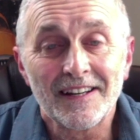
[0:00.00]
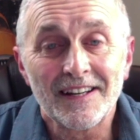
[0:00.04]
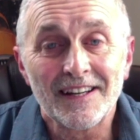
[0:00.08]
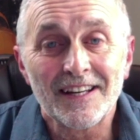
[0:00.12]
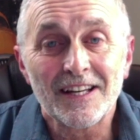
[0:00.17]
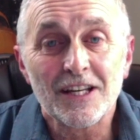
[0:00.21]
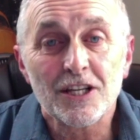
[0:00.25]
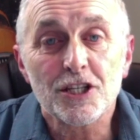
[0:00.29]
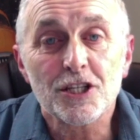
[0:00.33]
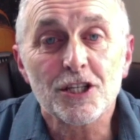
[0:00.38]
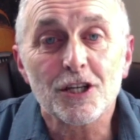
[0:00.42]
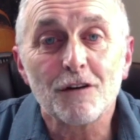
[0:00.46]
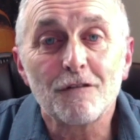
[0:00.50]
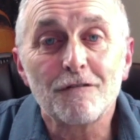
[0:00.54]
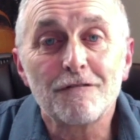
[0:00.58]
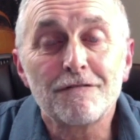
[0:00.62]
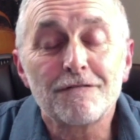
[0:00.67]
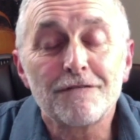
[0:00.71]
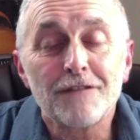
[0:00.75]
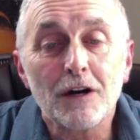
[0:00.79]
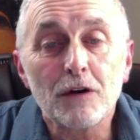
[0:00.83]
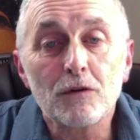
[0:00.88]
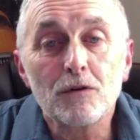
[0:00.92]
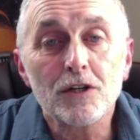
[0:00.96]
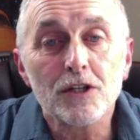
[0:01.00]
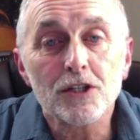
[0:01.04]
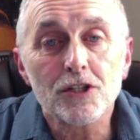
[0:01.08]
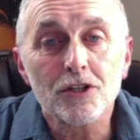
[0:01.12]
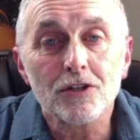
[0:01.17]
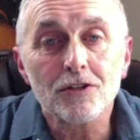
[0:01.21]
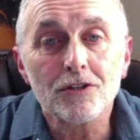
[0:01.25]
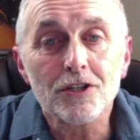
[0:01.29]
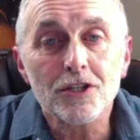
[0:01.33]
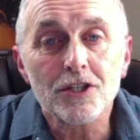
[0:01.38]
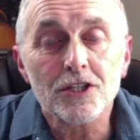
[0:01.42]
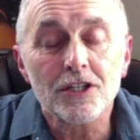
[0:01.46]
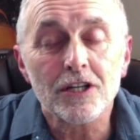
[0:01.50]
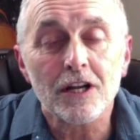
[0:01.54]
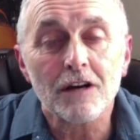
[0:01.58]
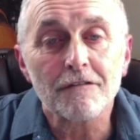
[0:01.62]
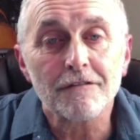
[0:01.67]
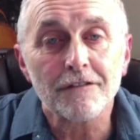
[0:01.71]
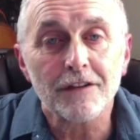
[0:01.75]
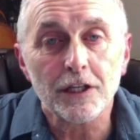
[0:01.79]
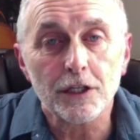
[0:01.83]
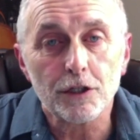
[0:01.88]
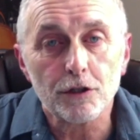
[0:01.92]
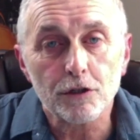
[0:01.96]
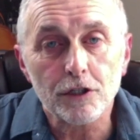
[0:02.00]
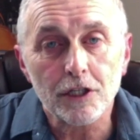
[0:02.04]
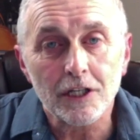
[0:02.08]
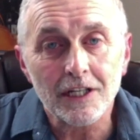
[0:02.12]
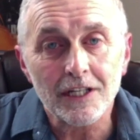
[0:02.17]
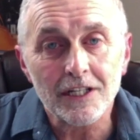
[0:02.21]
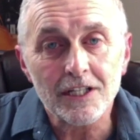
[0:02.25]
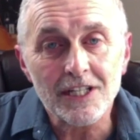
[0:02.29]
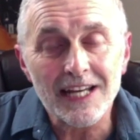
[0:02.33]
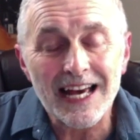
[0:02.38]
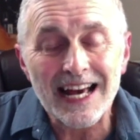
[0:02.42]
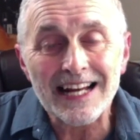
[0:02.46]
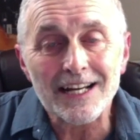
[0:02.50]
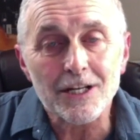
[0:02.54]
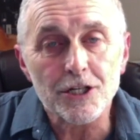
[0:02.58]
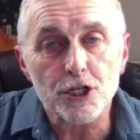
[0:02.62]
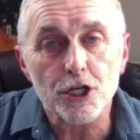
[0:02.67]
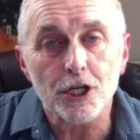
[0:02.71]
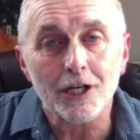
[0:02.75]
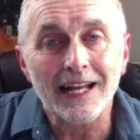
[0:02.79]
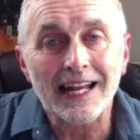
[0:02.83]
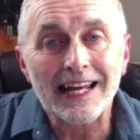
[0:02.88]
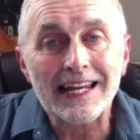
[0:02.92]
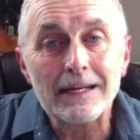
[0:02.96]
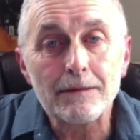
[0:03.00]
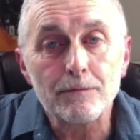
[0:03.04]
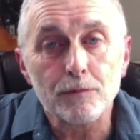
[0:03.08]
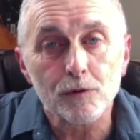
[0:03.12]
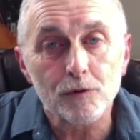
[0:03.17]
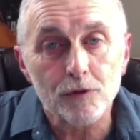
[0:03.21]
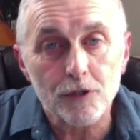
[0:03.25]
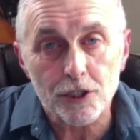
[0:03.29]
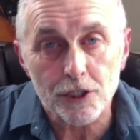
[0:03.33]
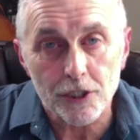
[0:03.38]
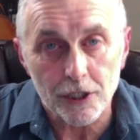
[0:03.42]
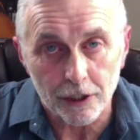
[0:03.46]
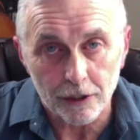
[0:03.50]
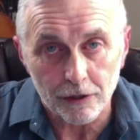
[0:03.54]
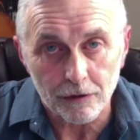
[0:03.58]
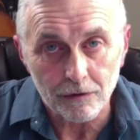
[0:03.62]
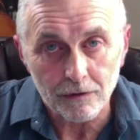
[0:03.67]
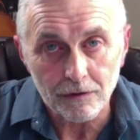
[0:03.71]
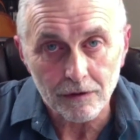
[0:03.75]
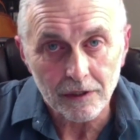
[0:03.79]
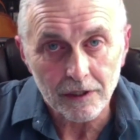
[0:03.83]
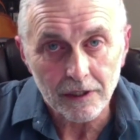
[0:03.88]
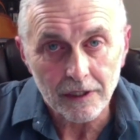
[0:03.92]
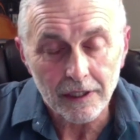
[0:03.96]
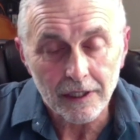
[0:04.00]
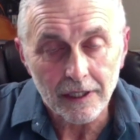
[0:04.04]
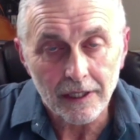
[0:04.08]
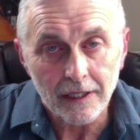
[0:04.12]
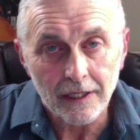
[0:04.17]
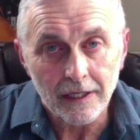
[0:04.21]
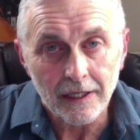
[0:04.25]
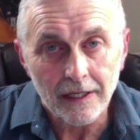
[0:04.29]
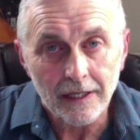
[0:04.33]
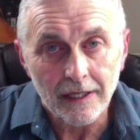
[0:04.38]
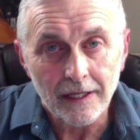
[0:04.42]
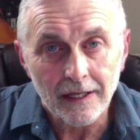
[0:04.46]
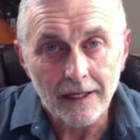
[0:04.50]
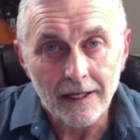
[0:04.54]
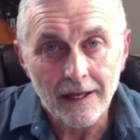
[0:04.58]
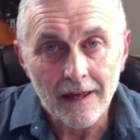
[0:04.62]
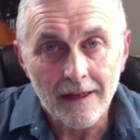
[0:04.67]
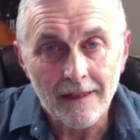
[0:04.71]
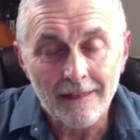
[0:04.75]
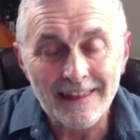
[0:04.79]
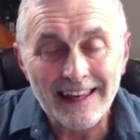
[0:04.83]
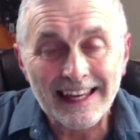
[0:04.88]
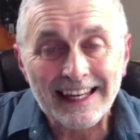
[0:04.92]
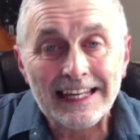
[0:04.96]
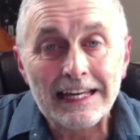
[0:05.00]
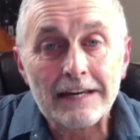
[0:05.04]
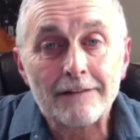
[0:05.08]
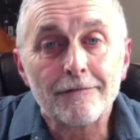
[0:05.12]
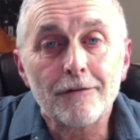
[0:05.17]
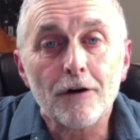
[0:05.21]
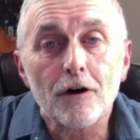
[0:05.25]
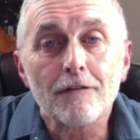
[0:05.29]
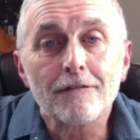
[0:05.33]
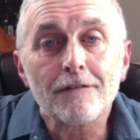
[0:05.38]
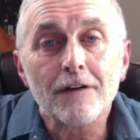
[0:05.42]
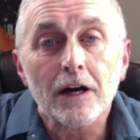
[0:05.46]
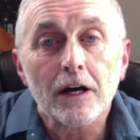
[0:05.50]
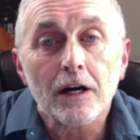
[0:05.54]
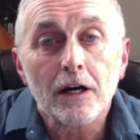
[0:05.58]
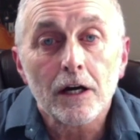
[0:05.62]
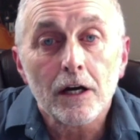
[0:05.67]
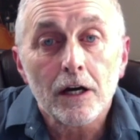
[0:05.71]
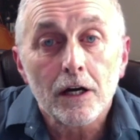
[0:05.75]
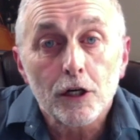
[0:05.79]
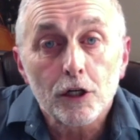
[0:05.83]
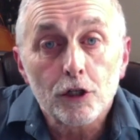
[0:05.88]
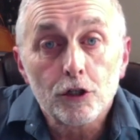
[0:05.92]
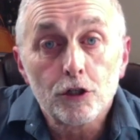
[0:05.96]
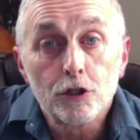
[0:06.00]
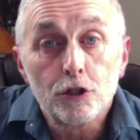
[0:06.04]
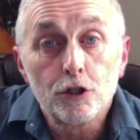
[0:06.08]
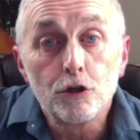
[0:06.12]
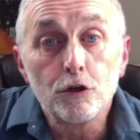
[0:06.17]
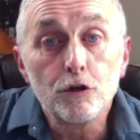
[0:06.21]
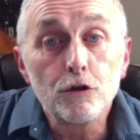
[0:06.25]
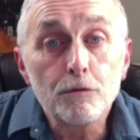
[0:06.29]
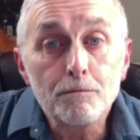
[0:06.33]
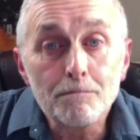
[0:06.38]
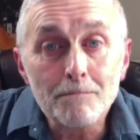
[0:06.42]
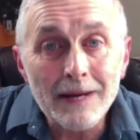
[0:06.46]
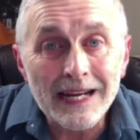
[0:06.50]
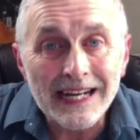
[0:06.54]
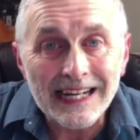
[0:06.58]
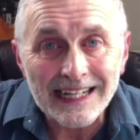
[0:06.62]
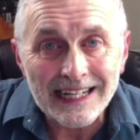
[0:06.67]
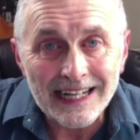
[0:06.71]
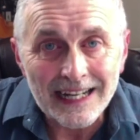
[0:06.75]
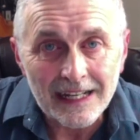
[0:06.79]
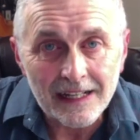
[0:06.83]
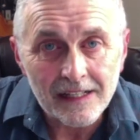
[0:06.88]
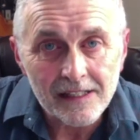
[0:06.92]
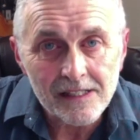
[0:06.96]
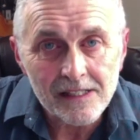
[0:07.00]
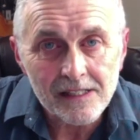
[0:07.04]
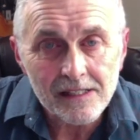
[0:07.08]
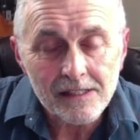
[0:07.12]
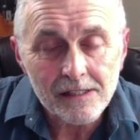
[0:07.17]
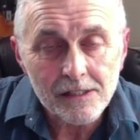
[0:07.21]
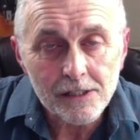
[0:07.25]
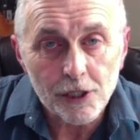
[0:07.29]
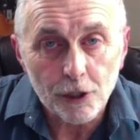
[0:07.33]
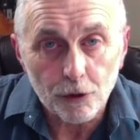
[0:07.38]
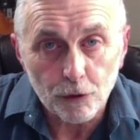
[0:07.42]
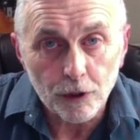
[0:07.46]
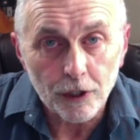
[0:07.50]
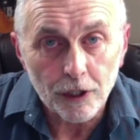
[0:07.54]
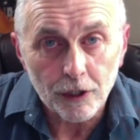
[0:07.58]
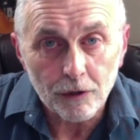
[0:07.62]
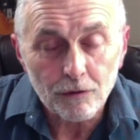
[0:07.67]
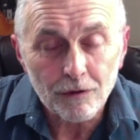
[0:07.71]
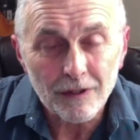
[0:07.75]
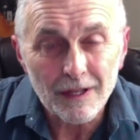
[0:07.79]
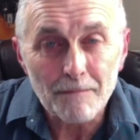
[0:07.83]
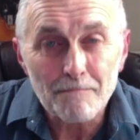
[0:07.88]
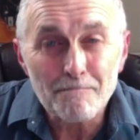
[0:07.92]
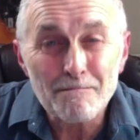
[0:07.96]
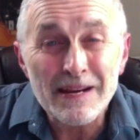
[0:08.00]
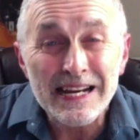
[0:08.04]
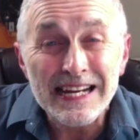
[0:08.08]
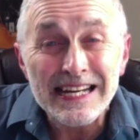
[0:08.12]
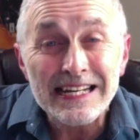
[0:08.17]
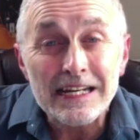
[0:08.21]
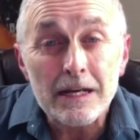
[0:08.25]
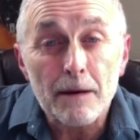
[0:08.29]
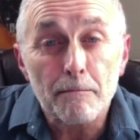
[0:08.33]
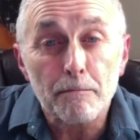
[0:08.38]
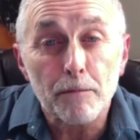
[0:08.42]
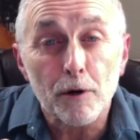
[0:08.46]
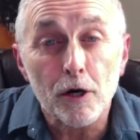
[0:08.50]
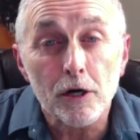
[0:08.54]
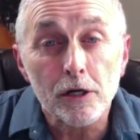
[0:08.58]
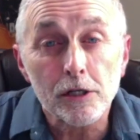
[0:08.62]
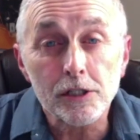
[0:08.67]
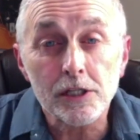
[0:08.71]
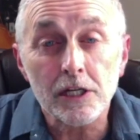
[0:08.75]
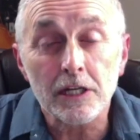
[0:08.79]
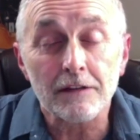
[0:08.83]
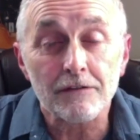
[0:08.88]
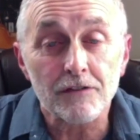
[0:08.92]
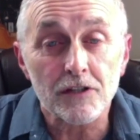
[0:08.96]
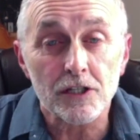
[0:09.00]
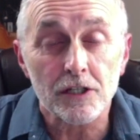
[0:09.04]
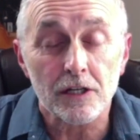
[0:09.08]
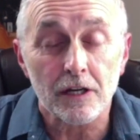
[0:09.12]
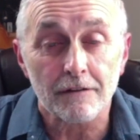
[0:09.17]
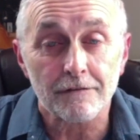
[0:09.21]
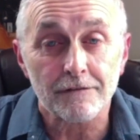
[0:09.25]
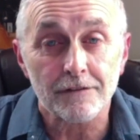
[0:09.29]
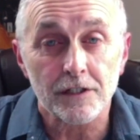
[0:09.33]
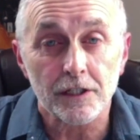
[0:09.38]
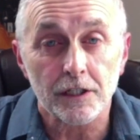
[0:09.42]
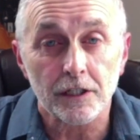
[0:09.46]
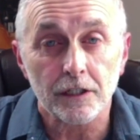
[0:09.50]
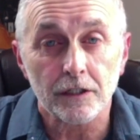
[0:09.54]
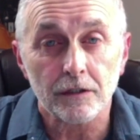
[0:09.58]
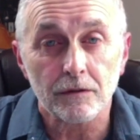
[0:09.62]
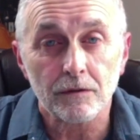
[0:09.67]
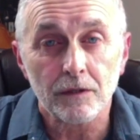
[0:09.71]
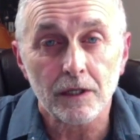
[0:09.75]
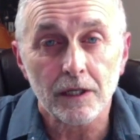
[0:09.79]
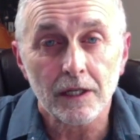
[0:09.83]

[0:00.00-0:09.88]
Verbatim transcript: So focus on stuff that you can attach labels to that give off good meanings to you, that mean positive stuff to you,